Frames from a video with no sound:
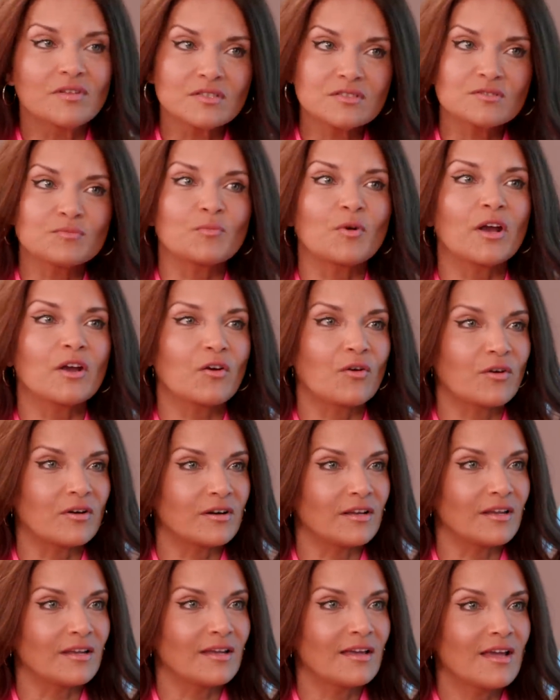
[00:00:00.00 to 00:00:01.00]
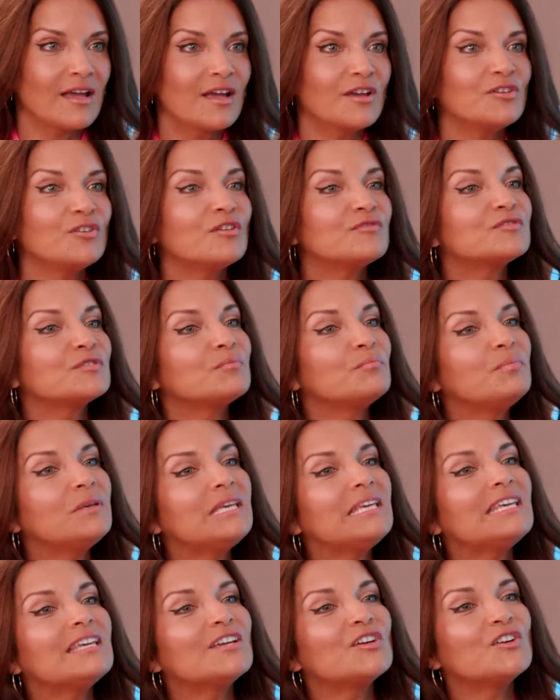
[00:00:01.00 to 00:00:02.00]
this priority you have to
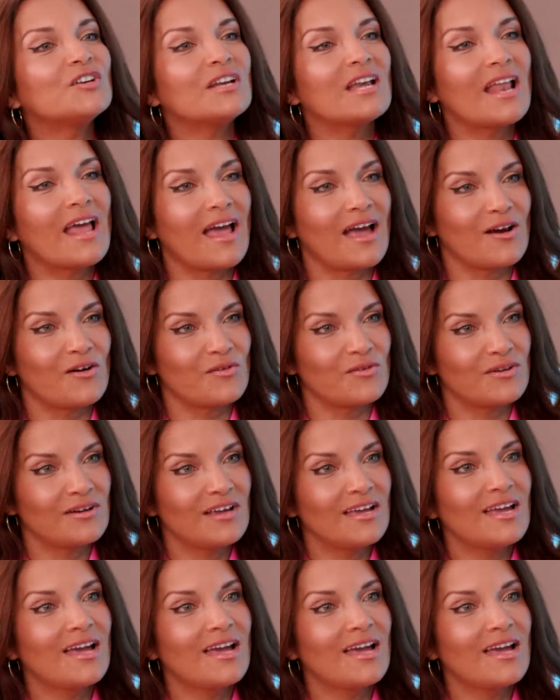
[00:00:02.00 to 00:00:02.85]
be here now